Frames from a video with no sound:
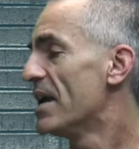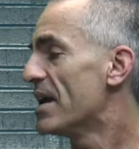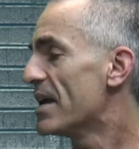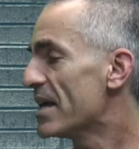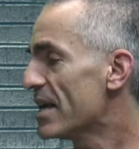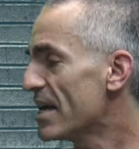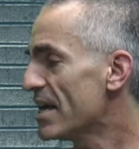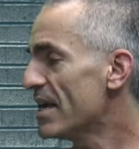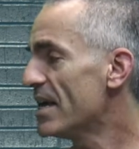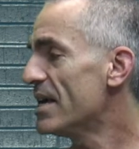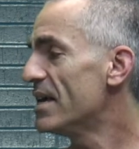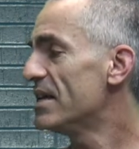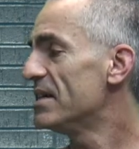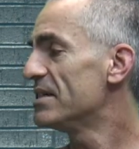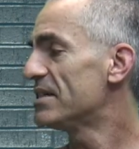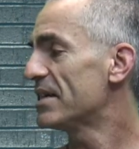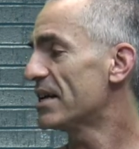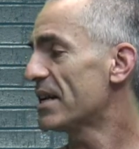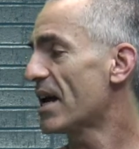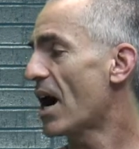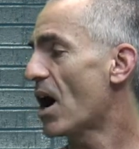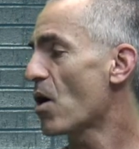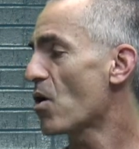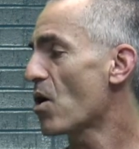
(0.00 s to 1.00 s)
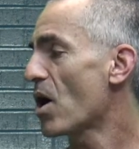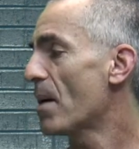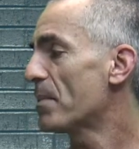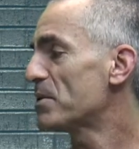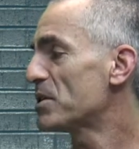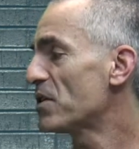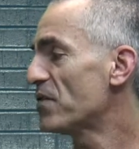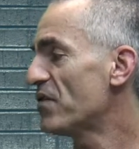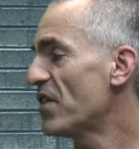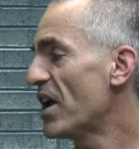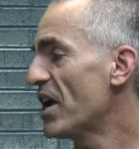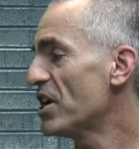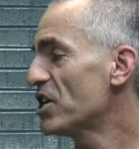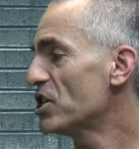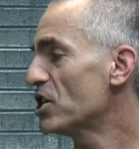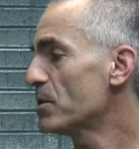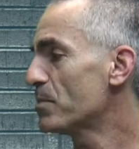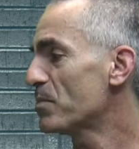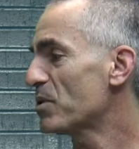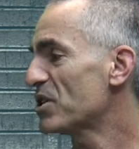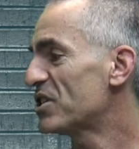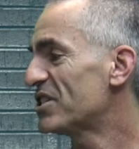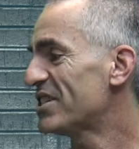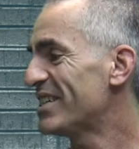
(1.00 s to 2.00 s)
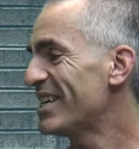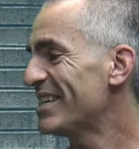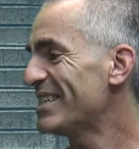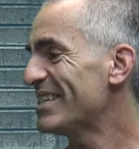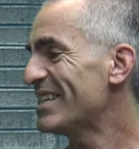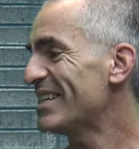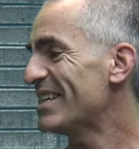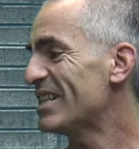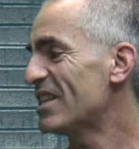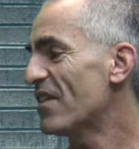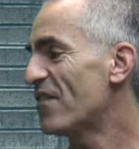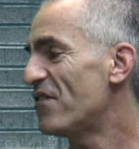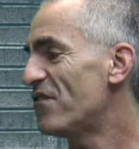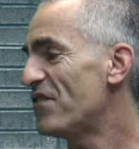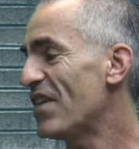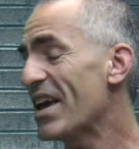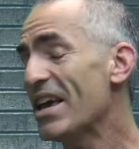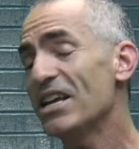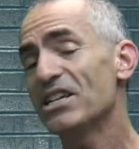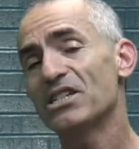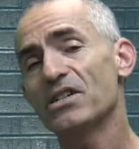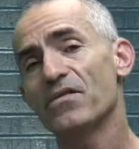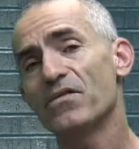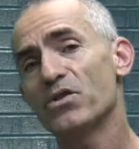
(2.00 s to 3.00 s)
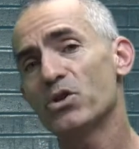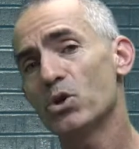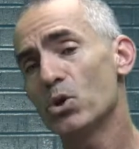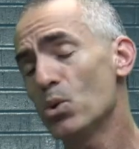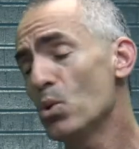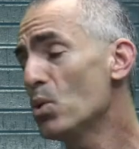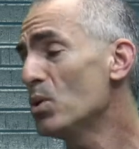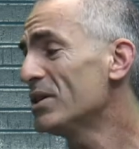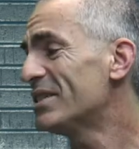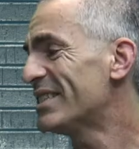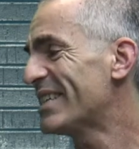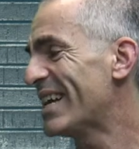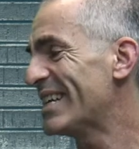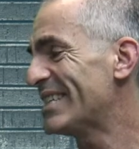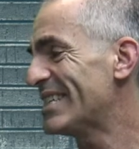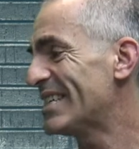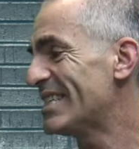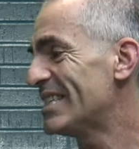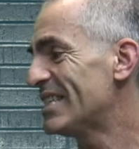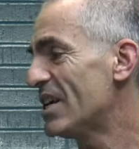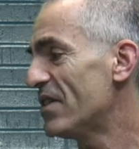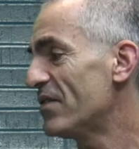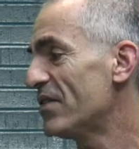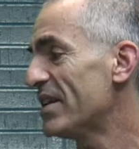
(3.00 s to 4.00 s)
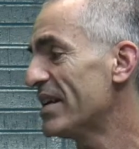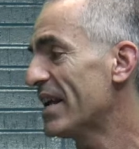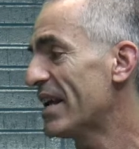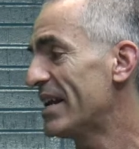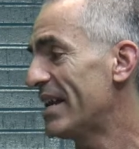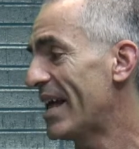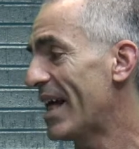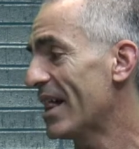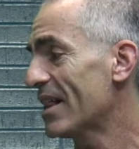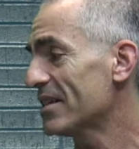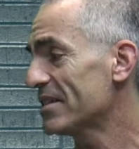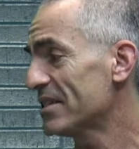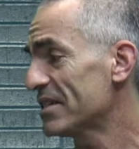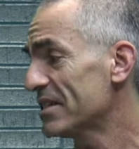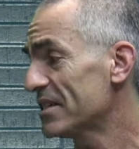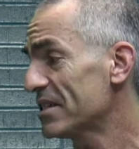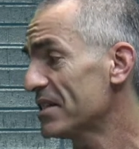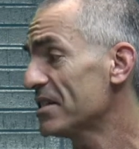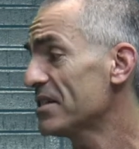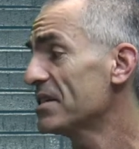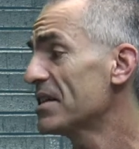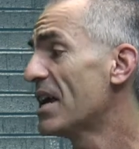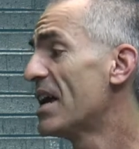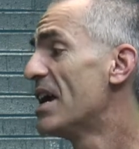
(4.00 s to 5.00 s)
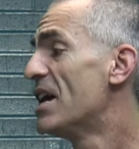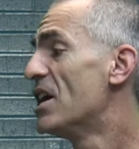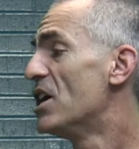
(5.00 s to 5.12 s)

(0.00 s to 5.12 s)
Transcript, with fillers: is that our observations persisted in the face of two sensitivity analyses